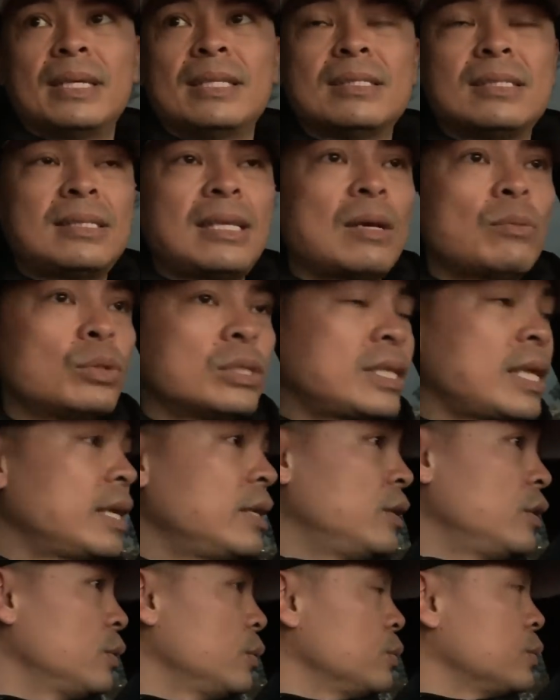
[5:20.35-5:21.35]
Instead, what they
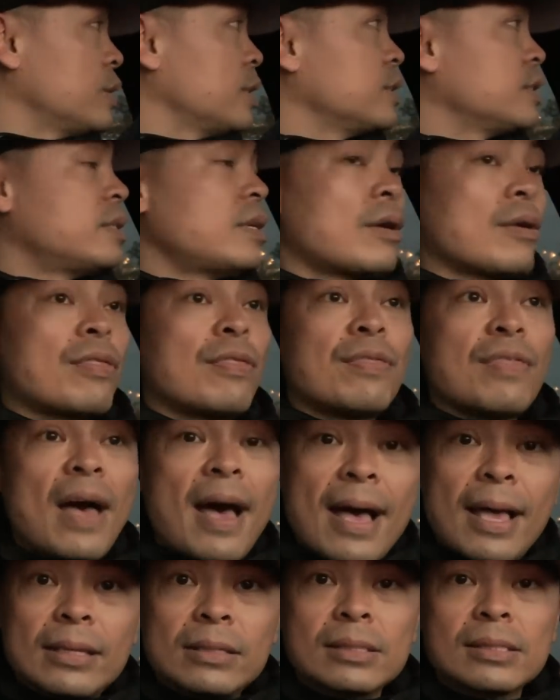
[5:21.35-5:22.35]
use is their
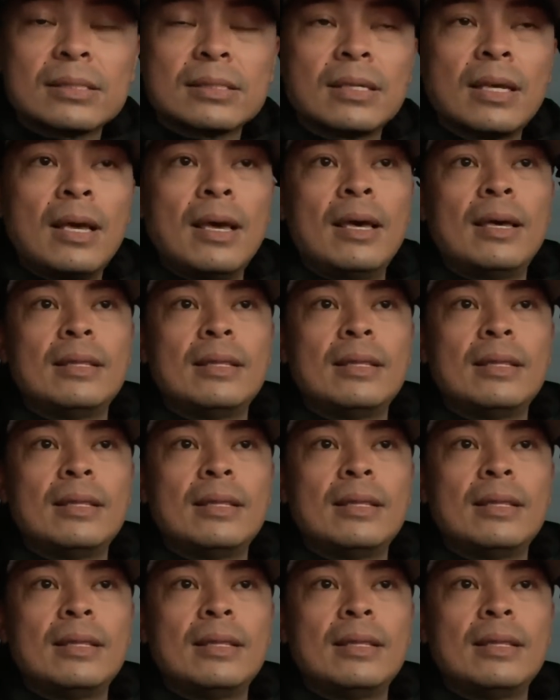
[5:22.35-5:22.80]
thoughts.